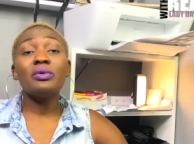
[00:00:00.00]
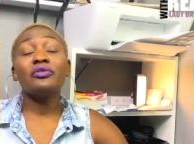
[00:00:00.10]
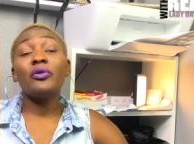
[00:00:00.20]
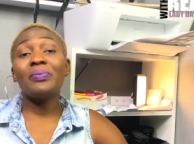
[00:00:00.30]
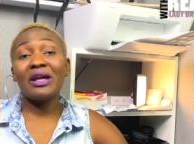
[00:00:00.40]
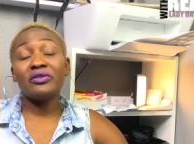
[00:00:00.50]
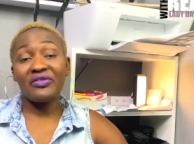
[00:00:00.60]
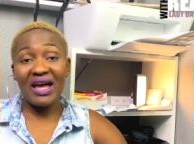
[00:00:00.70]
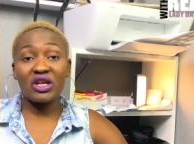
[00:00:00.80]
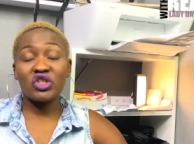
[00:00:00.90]
with a plan of
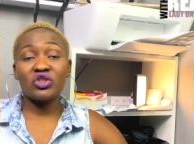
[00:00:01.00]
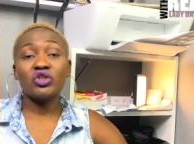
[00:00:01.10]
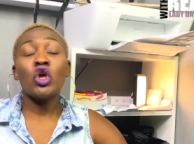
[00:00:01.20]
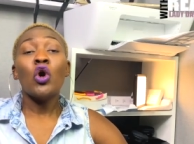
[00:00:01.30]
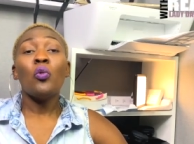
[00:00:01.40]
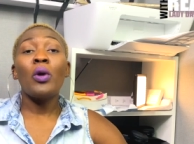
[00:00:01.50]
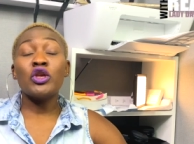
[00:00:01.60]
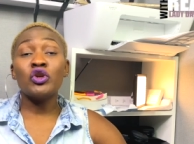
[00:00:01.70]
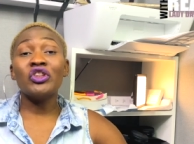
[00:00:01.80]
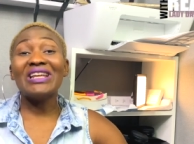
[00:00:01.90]
action where
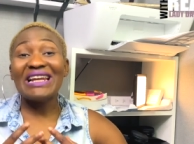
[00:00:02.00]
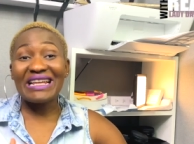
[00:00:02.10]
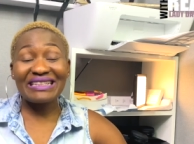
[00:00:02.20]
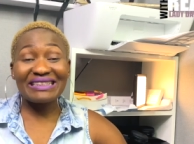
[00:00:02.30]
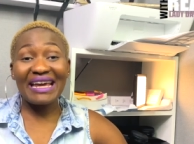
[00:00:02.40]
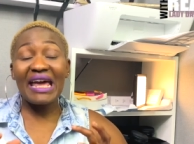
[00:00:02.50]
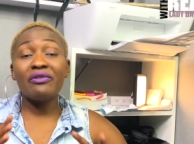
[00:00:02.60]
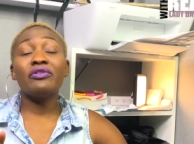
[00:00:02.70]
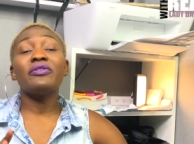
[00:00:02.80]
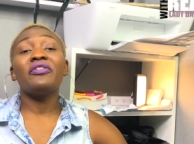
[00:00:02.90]
you're gonna list
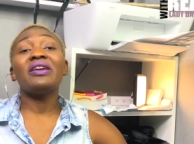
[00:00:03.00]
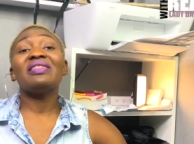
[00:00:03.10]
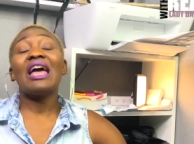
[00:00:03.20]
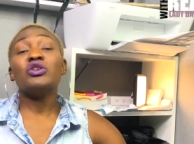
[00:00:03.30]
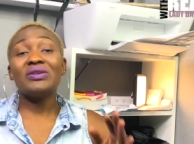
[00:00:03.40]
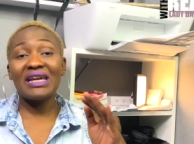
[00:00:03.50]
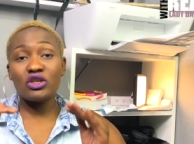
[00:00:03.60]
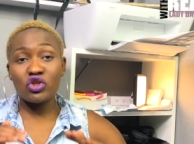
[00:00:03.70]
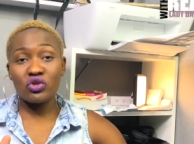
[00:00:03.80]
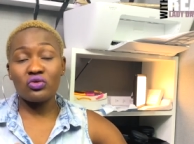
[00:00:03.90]
everything that you
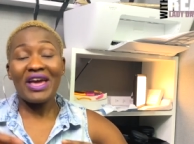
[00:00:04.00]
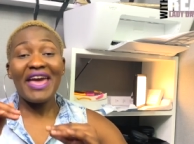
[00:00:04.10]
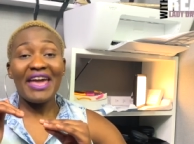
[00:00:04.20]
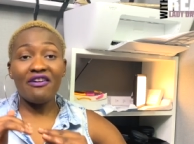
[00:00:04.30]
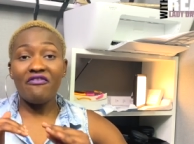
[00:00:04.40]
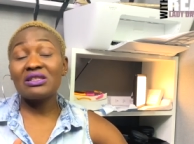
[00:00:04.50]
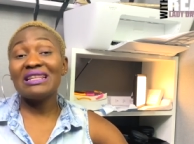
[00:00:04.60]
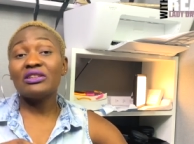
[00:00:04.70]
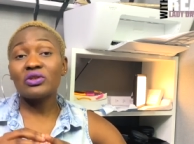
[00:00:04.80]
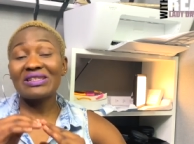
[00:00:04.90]
can do, every
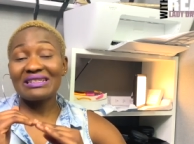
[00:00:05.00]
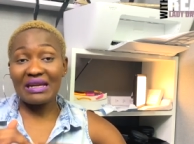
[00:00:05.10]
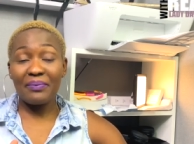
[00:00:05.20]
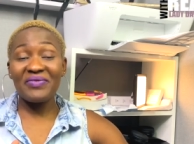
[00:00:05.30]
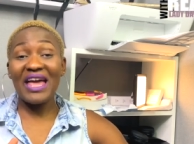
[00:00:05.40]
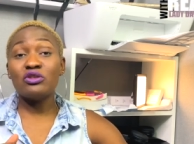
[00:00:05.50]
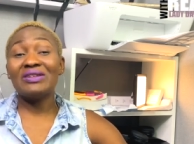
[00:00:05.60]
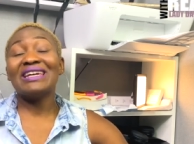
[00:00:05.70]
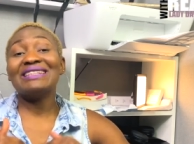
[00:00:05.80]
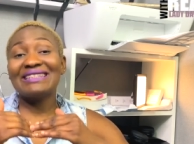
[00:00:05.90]
little step that you
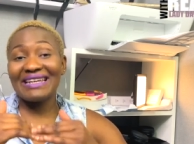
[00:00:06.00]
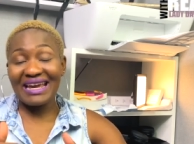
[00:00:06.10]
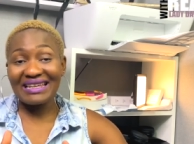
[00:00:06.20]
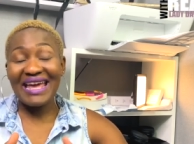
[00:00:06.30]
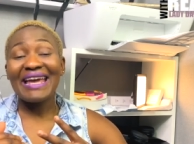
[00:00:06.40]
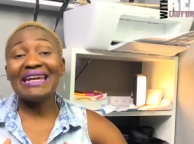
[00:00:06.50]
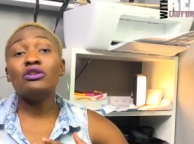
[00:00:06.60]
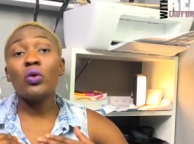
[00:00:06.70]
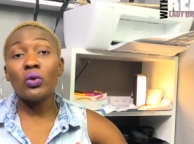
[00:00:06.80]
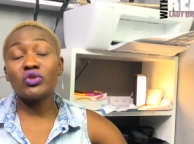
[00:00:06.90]
can take in
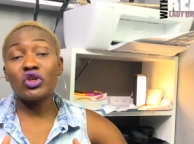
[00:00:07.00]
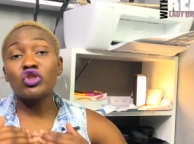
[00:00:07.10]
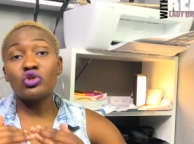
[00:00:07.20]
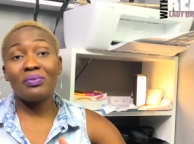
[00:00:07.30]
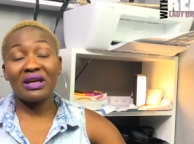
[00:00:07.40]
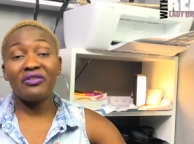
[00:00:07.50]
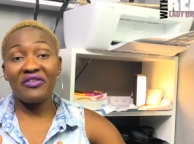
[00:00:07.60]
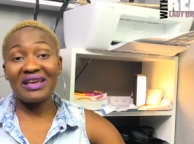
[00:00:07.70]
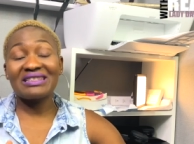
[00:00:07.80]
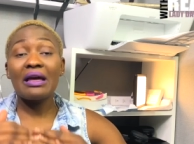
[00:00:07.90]
order to make
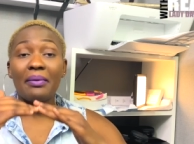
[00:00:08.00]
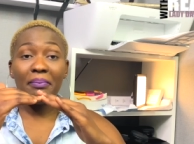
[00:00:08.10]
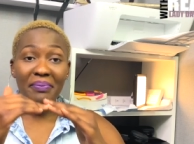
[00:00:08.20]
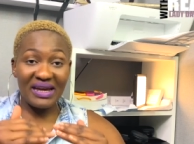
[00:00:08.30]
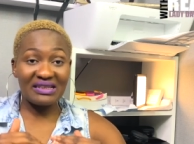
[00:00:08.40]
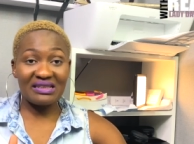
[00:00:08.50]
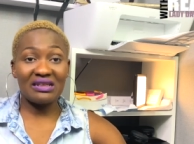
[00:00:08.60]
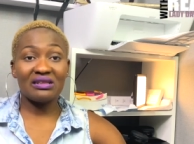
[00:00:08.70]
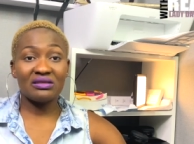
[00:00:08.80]
things better.